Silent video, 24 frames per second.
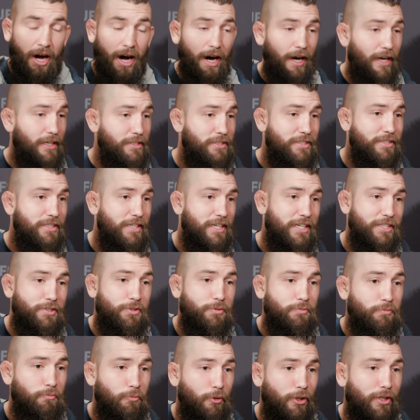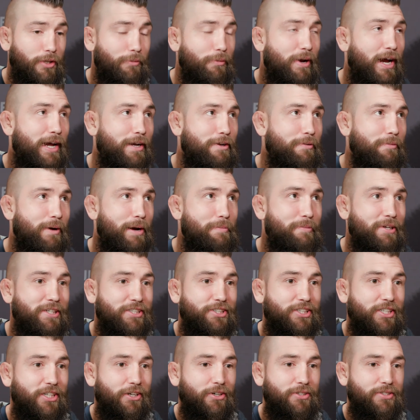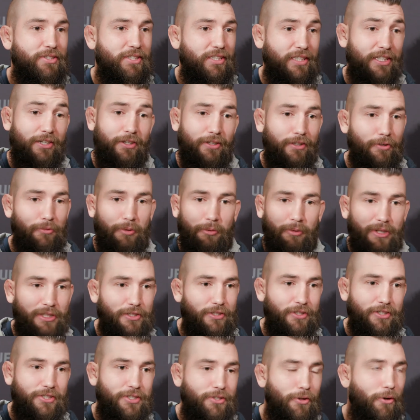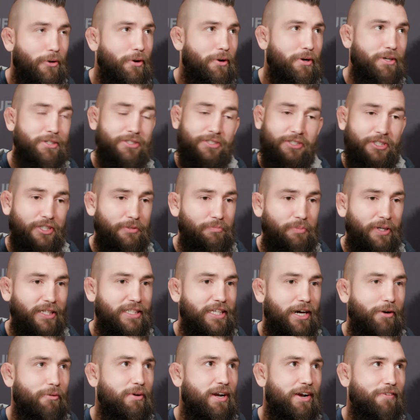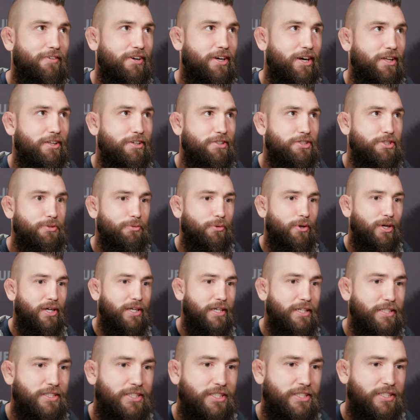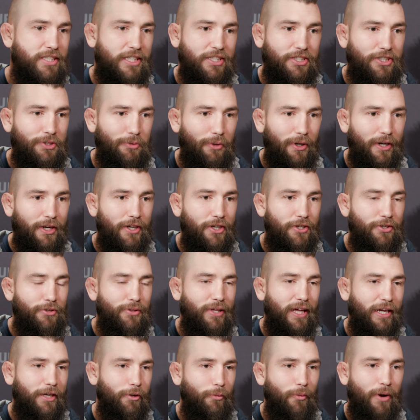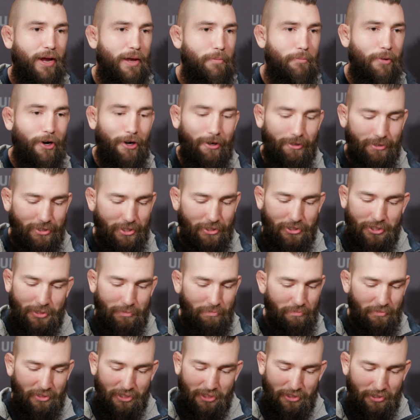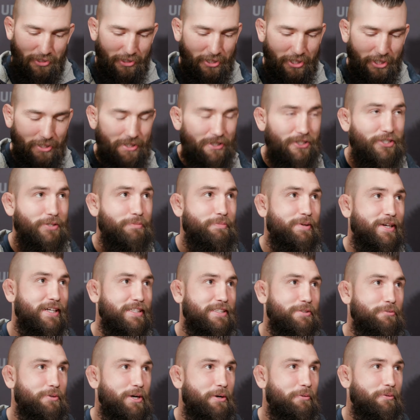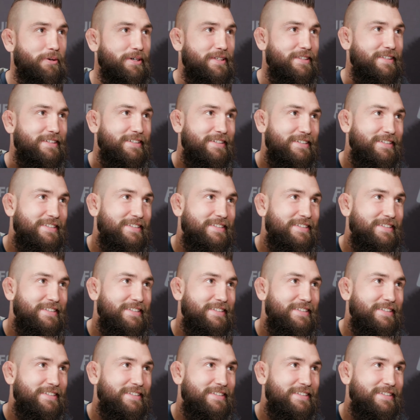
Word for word: Uh, it's it's really random. I mean, she goes literally. We went to the store and she picked out whatever color she wanted. She said she wanted to do like a rainbow, so she these are the colors she picked and went with.